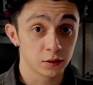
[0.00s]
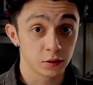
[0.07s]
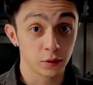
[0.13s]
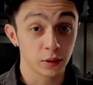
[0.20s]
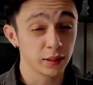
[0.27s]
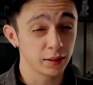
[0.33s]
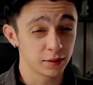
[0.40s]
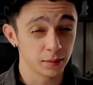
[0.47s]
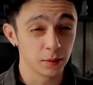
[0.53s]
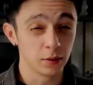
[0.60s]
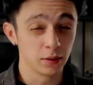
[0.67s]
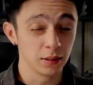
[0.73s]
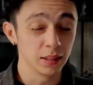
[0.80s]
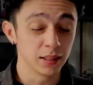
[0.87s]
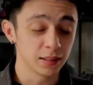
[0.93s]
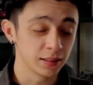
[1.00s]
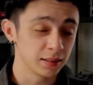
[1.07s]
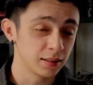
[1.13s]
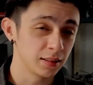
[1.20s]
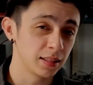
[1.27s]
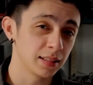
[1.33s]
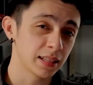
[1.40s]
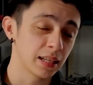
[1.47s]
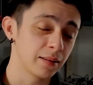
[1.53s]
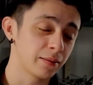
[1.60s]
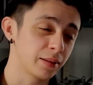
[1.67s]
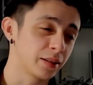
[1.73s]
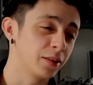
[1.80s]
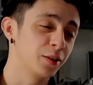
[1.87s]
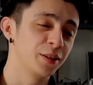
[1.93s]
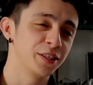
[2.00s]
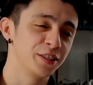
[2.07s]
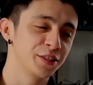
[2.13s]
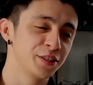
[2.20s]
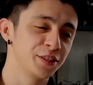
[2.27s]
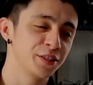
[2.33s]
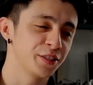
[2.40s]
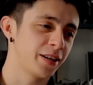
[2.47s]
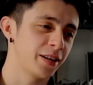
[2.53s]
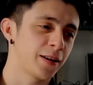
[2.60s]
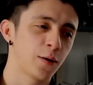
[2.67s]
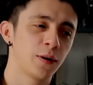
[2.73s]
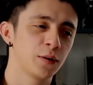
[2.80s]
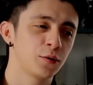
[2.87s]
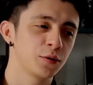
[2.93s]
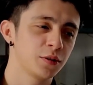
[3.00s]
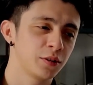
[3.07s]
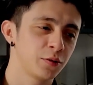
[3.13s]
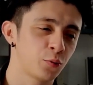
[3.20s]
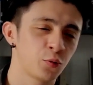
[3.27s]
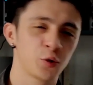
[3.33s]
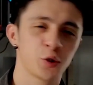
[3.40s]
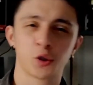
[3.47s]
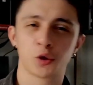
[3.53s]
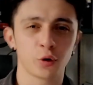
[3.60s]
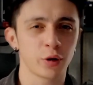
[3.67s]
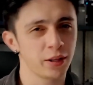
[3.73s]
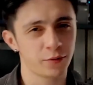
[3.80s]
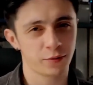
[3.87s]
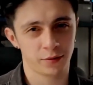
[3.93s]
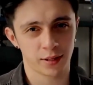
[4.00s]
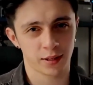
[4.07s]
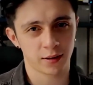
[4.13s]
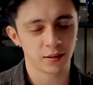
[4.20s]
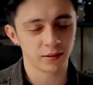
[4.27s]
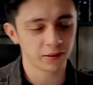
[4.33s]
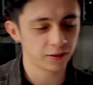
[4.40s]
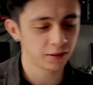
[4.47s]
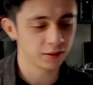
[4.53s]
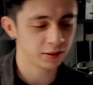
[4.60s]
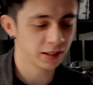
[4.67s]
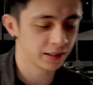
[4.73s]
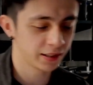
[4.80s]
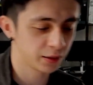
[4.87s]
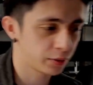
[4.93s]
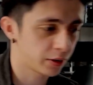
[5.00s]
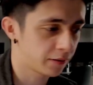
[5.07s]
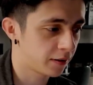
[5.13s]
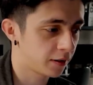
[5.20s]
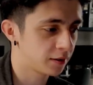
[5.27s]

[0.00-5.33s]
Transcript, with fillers: So I did some Googling, you know, like every good engineer, I went to st straight to Stack Overflow, and this is what I